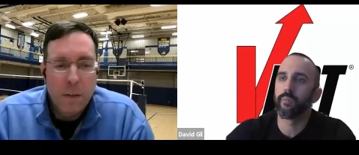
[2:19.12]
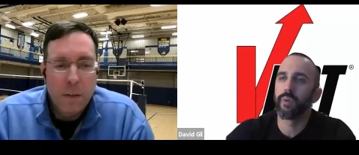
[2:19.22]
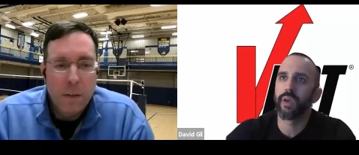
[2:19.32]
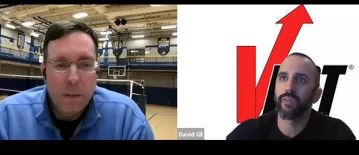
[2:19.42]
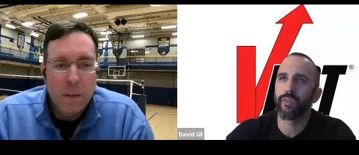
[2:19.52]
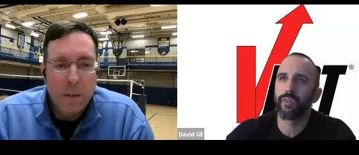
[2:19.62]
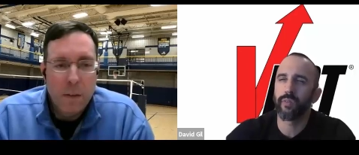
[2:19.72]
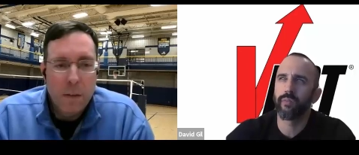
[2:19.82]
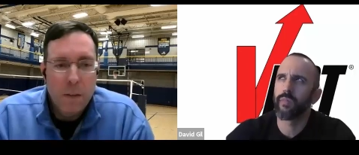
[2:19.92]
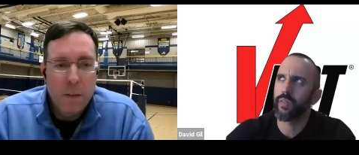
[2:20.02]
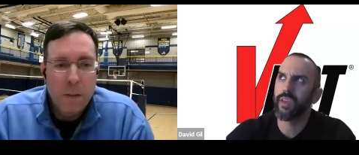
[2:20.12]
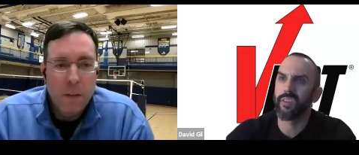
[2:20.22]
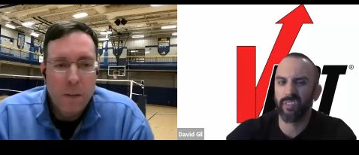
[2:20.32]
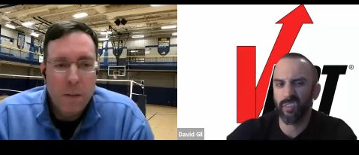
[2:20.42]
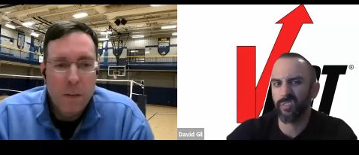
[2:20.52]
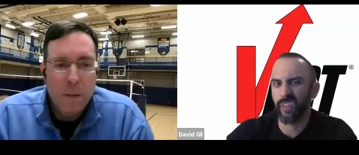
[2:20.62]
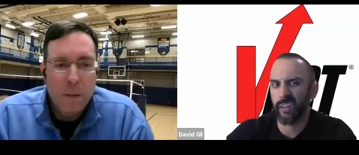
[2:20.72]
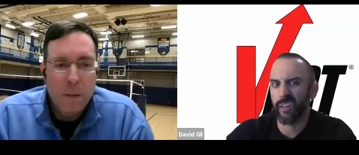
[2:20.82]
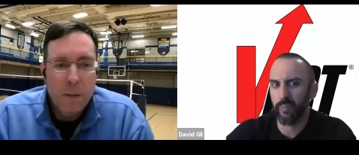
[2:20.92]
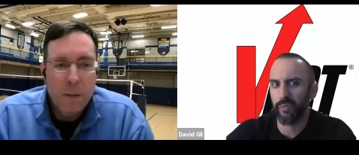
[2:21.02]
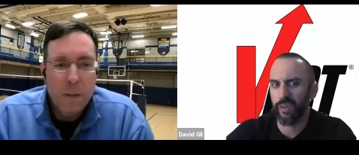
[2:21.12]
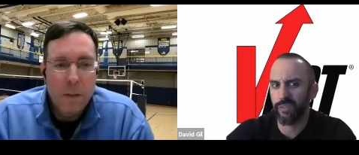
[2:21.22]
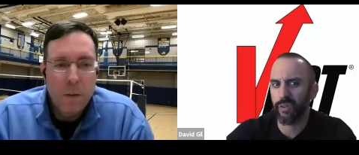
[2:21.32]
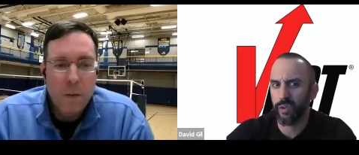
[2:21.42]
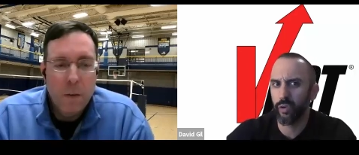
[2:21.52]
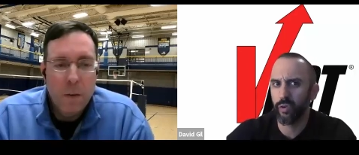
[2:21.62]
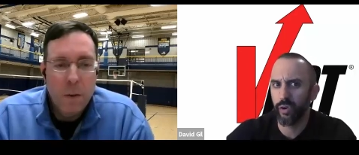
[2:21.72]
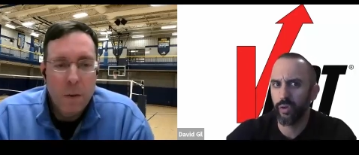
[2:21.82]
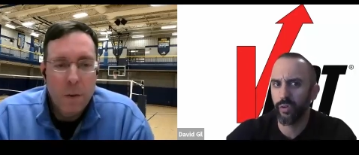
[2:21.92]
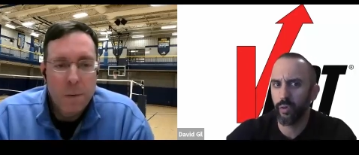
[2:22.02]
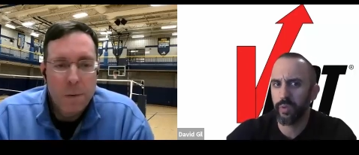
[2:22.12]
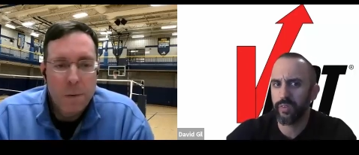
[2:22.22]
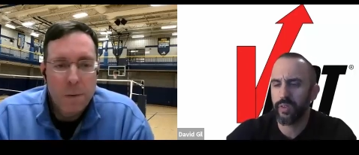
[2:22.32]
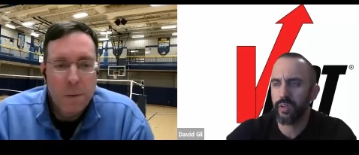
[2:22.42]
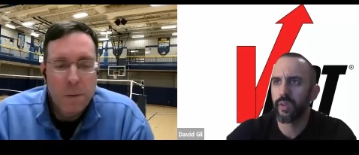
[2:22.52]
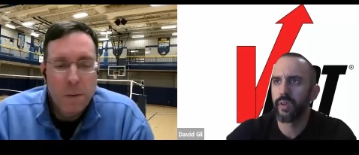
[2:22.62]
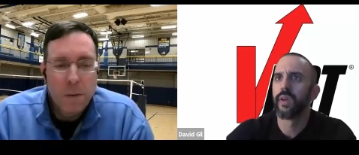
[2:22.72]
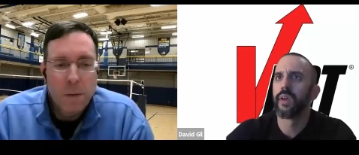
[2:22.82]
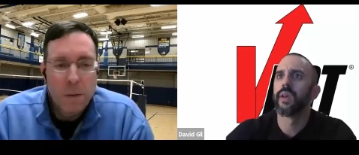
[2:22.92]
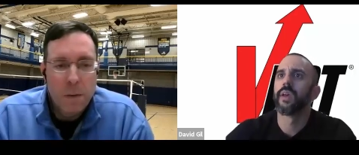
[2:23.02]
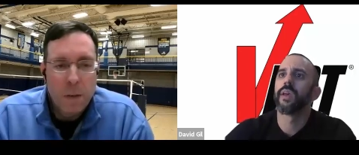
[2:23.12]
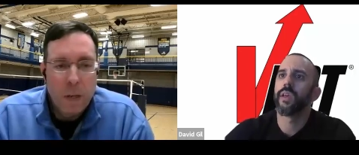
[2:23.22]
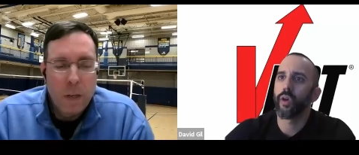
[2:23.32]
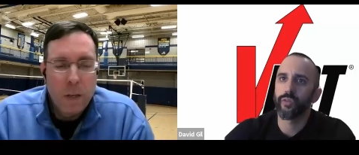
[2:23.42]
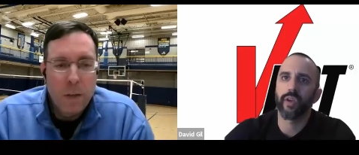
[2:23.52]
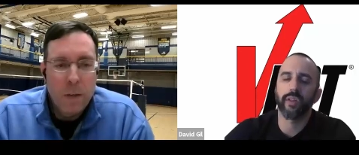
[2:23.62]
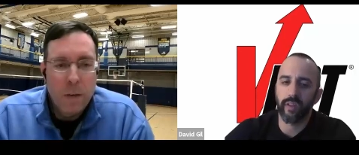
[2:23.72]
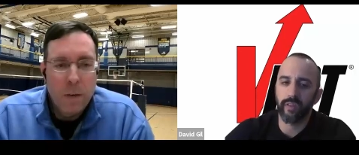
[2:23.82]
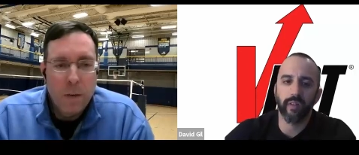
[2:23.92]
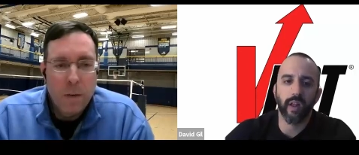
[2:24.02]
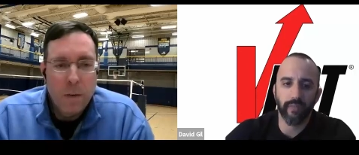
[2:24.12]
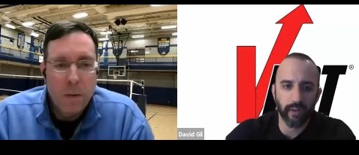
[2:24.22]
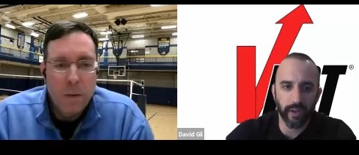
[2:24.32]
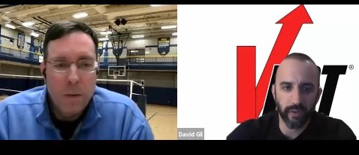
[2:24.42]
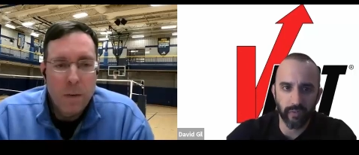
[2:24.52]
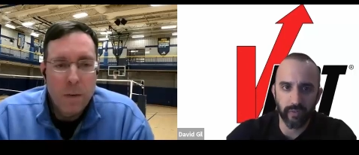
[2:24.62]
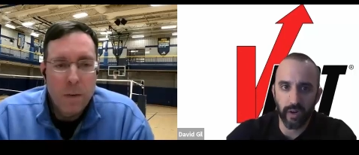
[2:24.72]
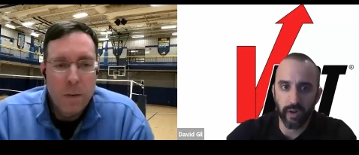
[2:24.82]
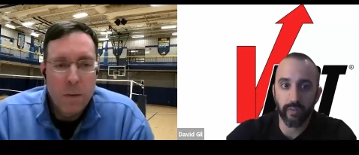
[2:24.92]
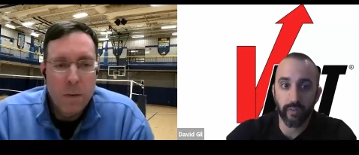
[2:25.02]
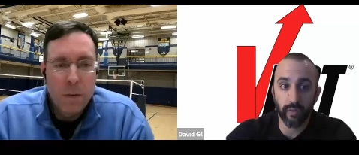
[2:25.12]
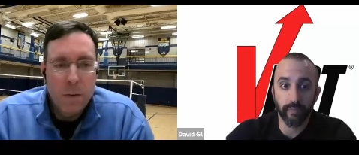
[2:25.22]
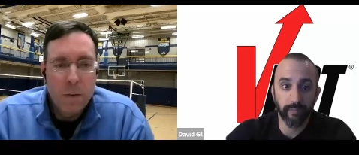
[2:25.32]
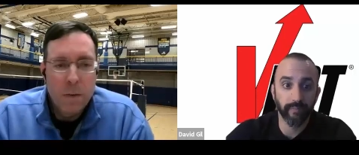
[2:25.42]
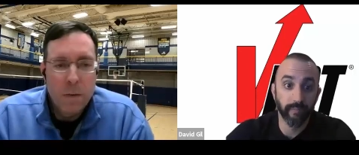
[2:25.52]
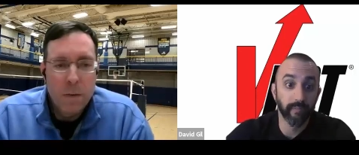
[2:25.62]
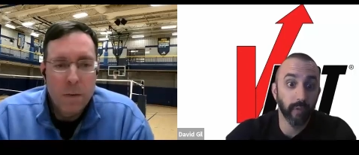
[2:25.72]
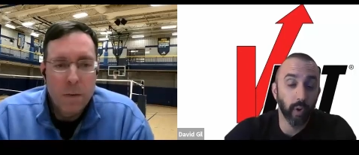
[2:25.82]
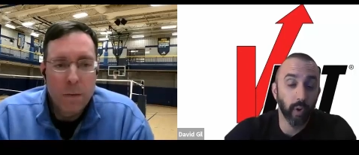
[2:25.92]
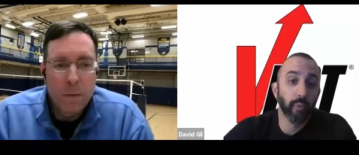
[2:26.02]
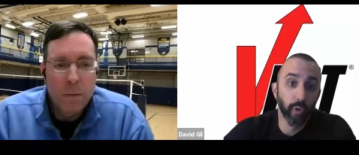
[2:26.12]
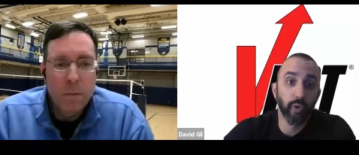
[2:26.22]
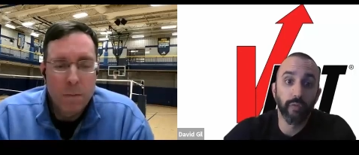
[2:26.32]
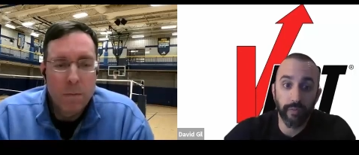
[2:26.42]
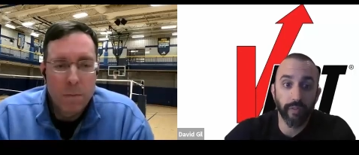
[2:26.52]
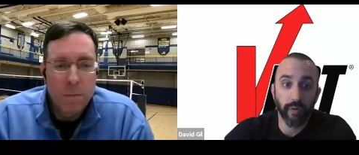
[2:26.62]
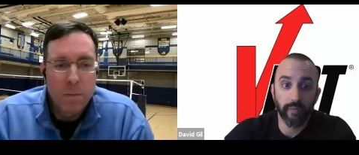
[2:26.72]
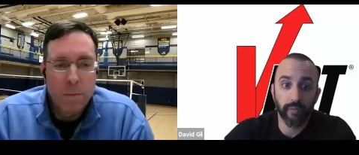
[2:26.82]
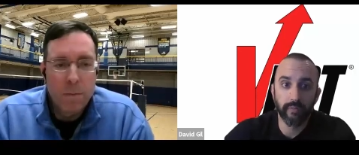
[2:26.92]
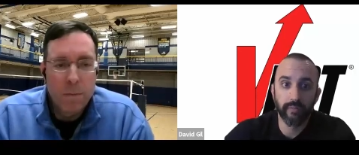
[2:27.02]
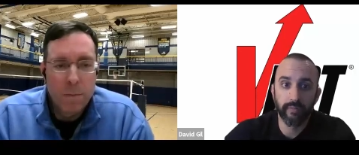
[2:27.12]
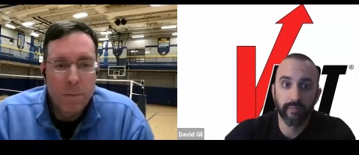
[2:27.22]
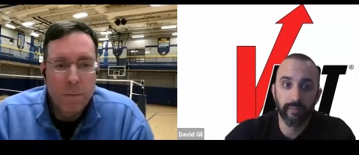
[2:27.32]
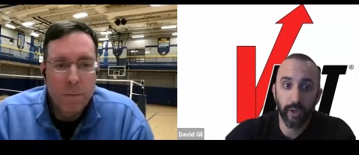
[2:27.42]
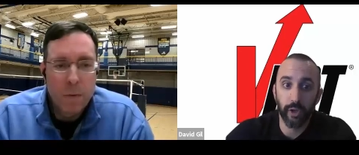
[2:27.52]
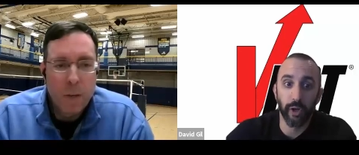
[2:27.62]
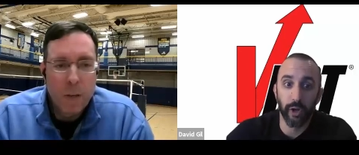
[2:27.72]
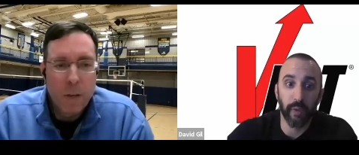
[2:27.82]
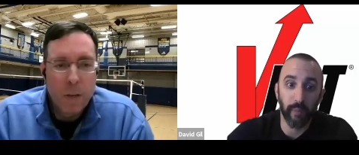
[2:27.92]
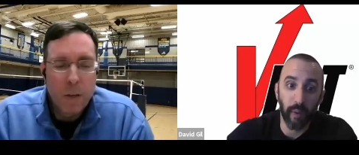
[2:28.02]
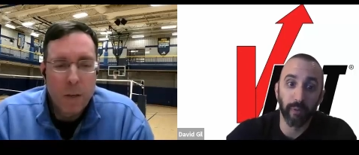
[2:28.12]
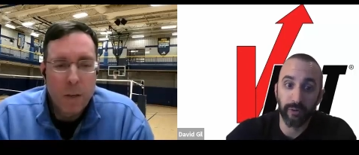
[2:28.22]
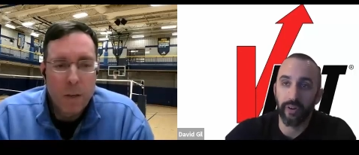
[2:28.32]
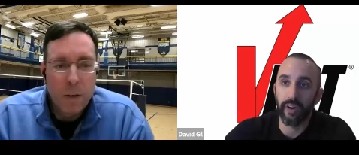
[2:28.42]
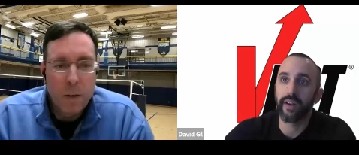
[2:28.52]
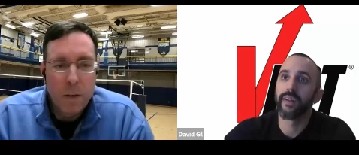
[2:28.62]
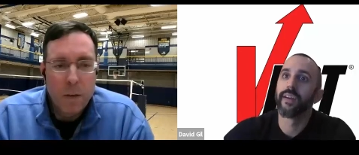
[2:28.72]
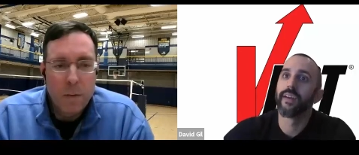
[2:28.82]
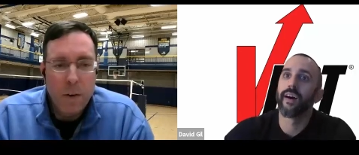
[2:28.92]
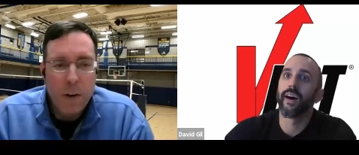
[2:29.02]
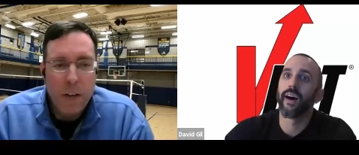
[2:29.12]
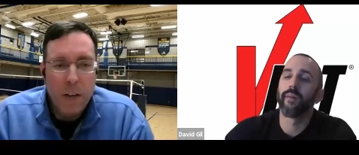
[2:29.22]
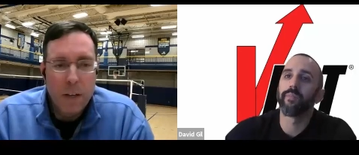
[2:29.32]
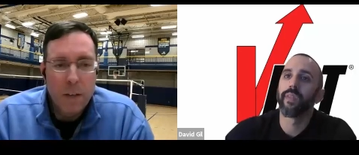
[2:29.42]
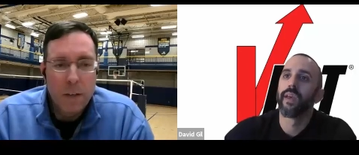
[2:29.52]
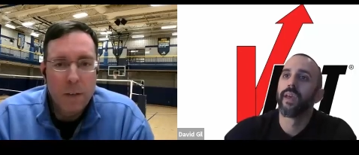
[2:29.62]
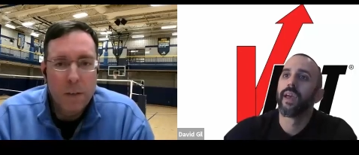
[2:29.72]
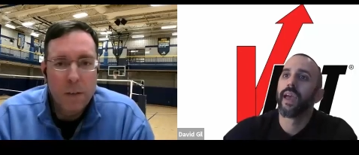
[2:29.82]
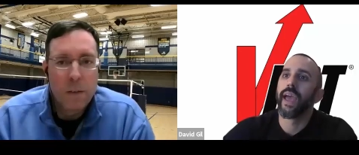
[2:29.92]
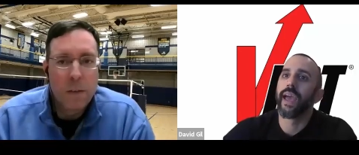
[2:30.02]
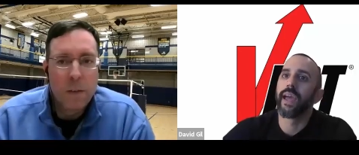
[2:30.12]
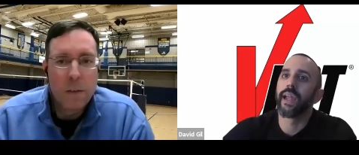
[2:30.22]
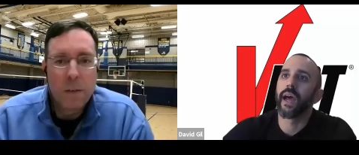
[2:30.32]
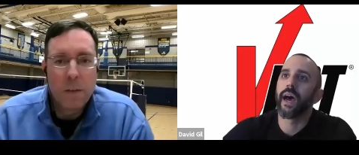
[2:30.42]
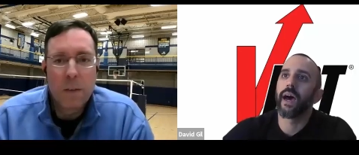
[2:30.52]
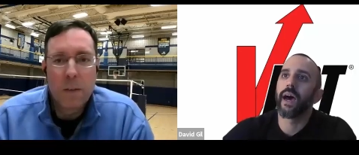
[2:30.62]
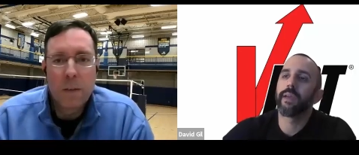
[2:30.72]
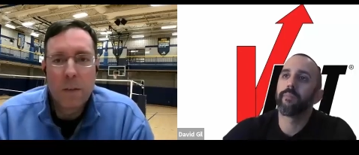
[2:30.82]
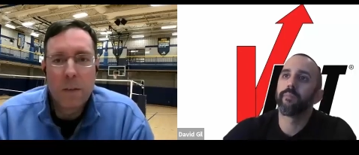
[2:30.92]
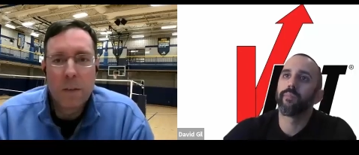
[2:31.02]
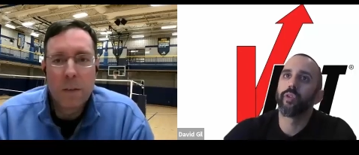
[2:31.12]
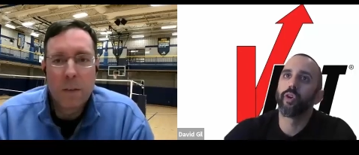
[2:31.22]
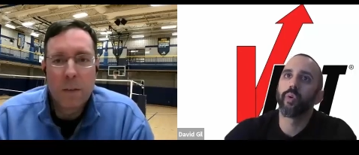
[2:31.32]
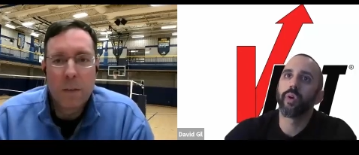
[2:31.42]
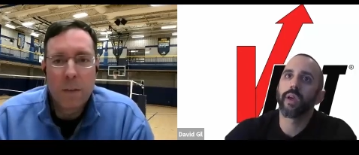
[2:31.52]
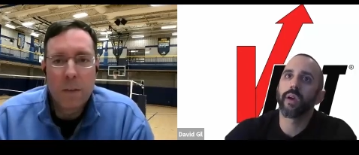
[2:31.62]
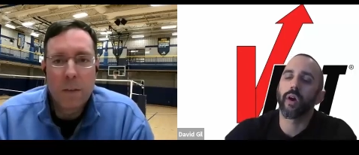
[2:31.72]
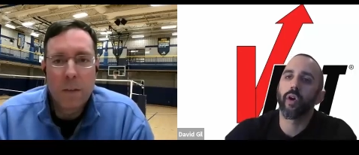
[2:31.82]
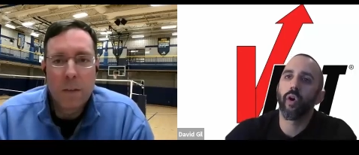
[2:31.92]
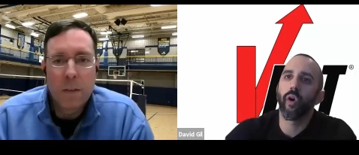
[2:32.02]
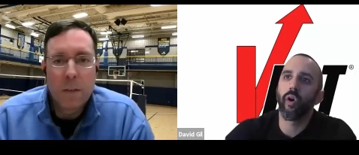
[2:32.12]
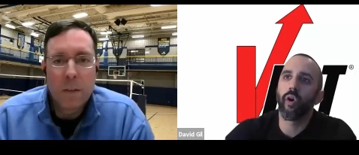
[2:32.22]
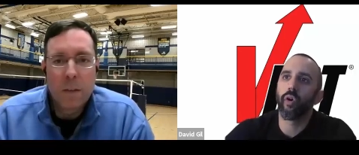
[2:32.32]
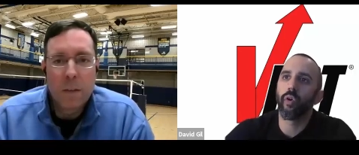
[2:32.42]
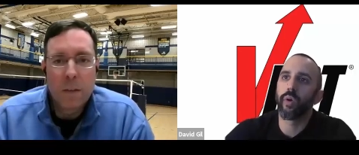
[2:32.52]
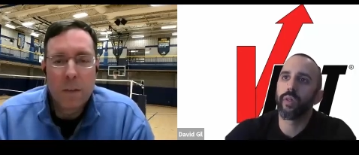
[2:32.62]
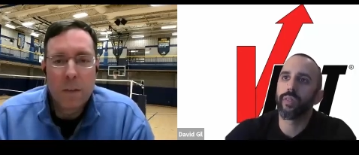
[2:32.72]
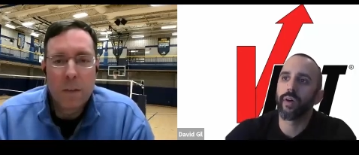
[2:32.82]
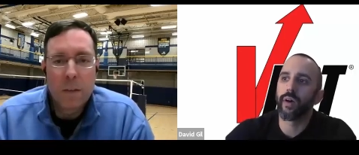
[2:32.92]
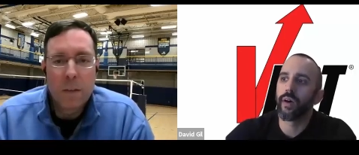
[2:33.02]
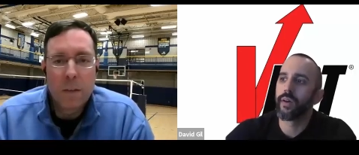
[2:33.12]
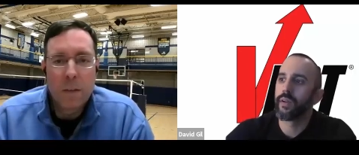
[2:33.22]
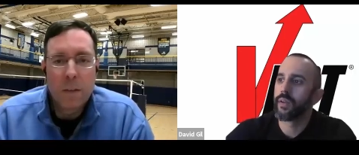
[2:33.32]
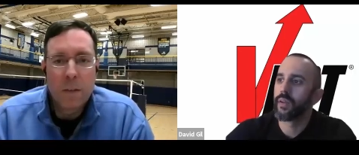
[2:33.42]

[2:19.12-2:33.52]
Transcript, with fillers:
Speaker 1: because he's I think he's still technically a professor at U, U, UBC. He also gets sent a lot of validation studies to you know approve if they're mm-hmm. going to get published or not. Um, right. And I'm doing a call with a